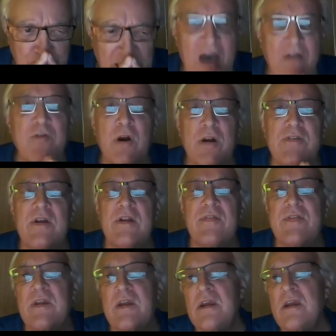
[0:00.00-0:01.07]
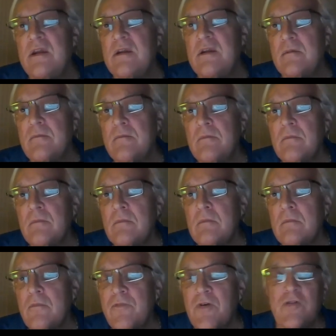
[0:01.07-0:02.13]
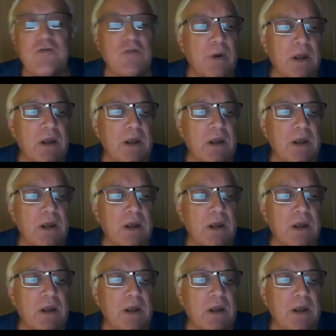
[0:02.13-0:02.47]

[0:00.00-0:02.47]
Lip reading: after I did the filtering